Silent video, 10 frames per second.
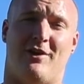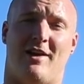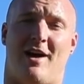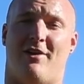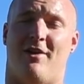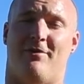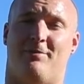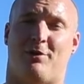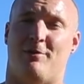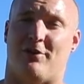And I love
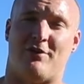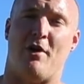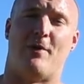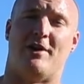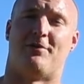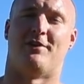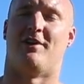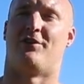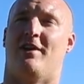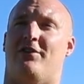pretty much no wind for
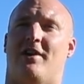discus.